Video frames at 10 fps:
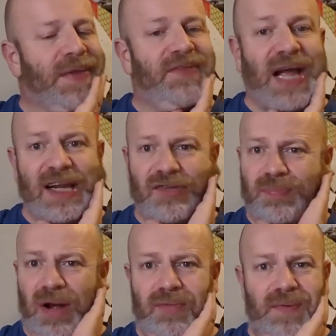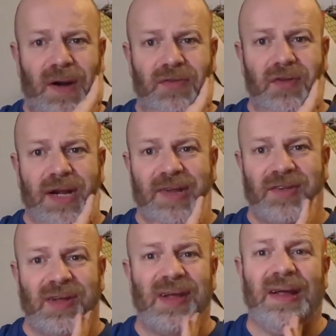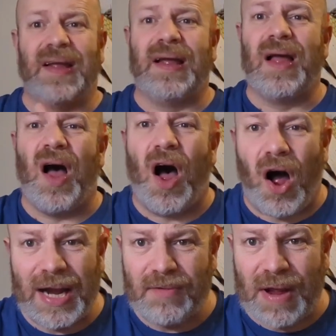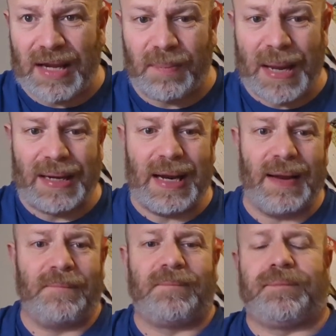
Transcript: taste profile to this. Highly recommend it.